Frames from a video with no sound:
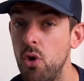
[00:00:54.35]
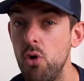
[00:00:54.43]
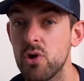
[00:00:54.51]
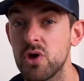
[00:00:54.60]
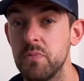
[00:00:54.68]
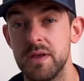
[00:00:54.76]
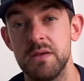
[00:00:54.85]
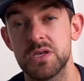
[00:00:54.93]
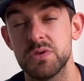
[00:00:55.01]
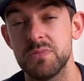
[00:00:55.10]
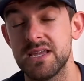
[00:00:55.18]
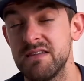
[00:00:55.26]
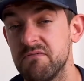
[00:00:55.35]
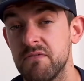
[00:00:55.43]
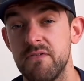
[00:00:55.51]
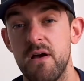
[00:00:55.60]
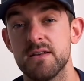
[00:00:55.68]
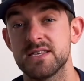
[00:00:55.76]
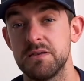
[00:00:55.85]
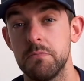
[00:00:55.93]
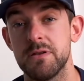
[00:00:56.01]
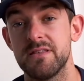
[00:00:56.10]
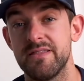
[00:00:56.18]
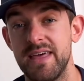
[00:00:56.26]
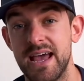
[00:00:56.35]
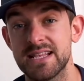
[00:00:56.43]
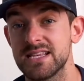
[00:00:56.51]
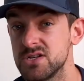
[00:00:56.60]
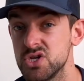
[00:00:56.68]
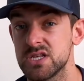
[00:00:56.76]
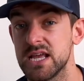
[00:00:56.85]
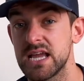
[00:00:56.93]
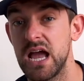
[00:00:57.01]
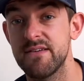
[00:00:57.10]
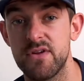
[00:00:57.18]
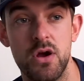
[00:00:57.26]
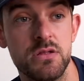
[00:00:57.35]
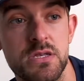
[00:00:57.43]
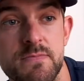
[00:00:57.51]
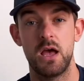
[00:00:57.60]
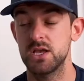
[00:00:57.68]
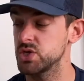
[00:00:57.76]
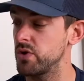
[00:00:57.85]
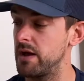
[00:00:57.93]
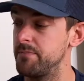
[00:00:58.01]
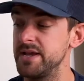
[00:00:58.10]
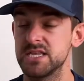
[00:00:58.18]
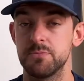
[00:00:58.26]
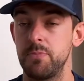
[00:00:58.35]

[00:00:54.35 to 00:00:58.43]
or it could be something even far simpler than that, just like I've got a scrap piece of